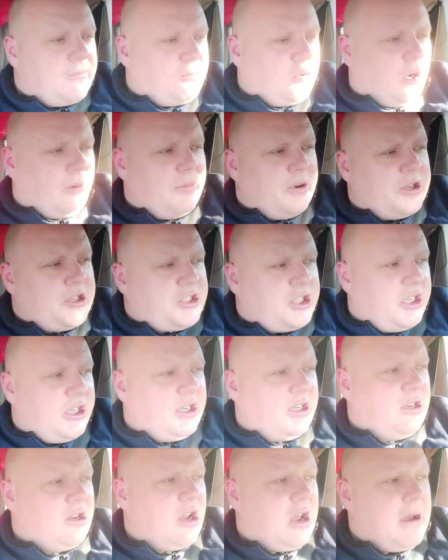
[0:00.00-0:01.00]

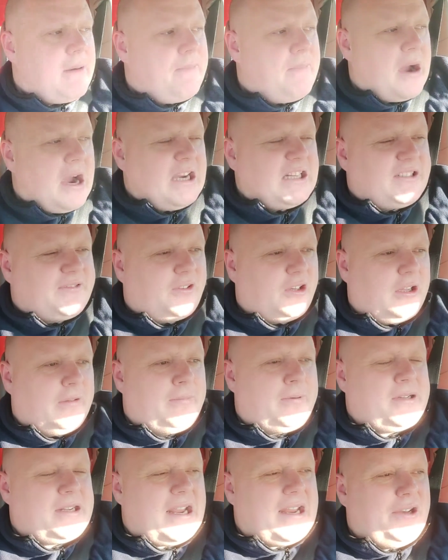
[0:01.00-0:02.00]
promising, bags full of
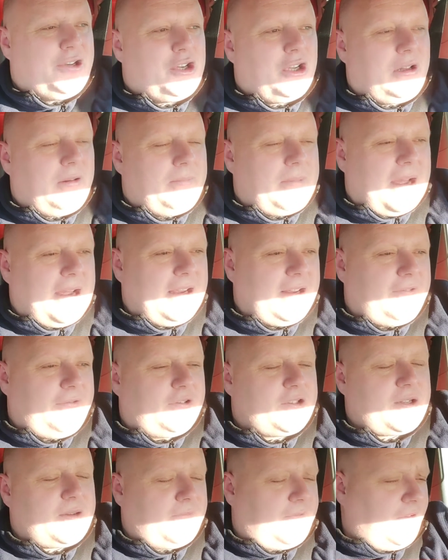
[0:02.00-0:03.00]
potential,
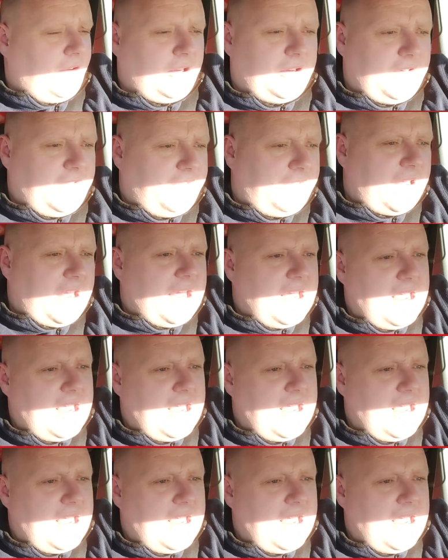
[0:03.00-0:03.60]
bags full of